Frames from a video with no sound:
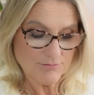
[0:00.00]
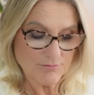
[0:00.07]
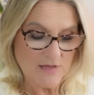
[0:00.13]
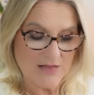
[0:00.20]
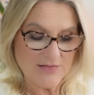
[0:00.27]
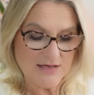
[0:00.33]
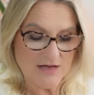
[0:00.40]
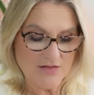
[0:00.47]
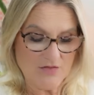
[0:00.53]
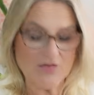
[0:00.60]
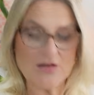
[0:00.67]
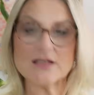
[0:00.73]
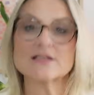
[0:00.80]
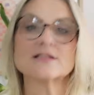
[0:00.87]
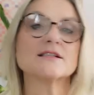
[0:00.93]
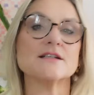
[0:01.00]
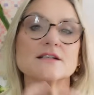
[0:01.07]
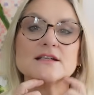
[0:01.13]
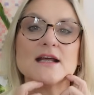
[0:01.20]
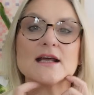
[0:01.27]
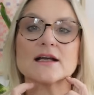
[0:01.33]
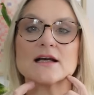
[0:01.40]
And the other thing is the
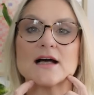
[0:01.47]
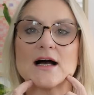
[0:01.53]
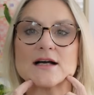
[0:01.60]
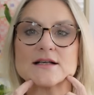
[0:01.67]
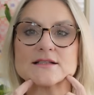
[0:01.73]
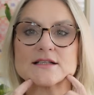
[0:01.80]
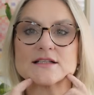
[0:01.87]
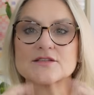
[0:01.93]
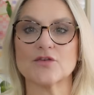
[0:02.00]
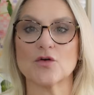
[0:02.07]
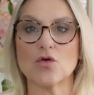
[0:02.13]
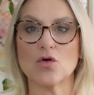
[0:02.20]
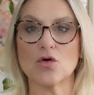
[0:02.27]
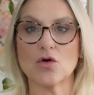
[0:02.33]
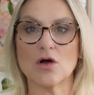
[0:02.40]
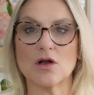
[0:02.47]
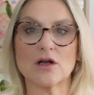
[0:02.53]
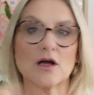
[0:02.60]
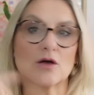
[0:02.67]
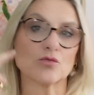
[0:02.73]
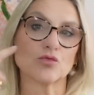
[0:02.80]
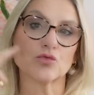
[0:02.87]
neck asks for
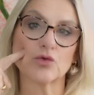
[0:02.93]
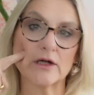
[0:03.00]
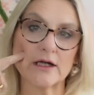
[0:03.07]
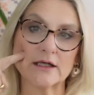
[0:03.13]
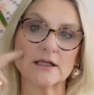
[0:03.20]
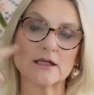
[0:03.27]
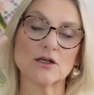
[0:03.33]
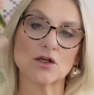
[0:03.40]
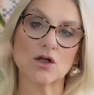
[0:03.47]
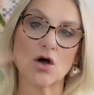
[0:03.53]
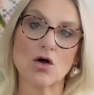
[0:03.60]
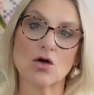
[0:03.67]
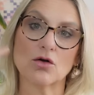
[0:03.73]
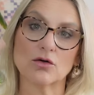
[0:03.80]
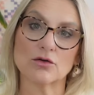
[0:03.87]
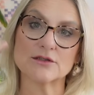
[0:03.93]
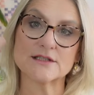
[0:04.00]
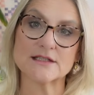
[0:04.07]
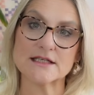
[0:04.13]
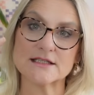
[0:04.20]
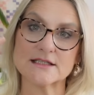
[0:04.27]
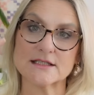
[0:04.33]
a really long
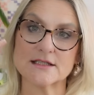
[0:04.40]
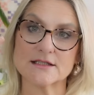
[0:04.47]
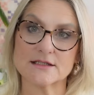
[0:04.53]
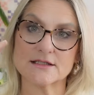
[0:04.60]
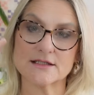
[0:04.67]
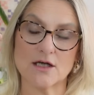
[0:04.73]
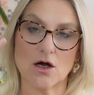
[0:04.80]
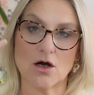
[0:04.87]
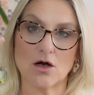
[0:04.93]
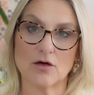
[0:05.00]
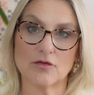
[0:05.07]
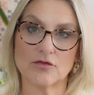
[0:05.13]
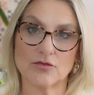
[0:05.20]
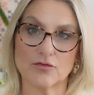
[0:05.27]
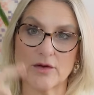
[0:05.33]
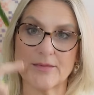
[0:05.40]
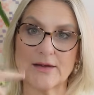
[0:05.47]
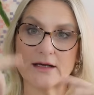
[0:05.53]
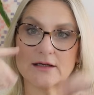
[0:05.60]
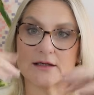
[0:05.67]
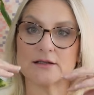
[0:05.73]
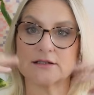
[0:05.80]
distance of
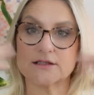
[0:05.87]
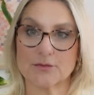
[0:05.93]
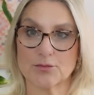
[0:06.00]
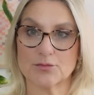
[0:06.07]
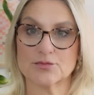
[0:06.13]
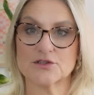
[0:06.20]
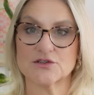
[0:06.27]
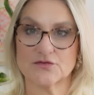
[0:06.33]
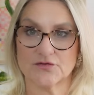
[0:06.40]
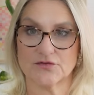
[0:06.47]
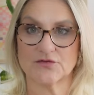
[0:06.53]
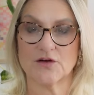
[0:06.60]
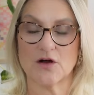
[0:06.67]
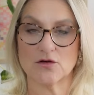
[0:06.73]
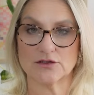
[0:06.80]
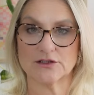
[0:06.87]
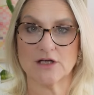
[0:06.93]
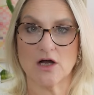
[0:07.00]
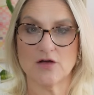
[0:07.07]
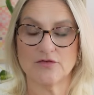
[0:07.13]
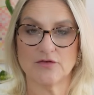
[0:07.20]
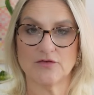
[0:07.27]
ribbing to fold it
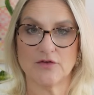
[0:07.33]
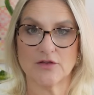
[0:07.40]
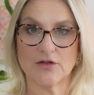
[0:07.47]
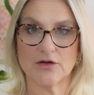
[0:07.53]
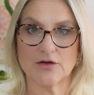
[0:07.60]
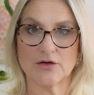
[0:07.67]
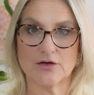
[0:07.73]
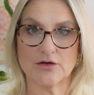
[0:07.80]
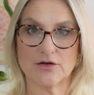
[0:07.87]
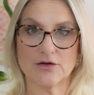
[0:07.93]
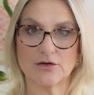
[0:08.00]
over for the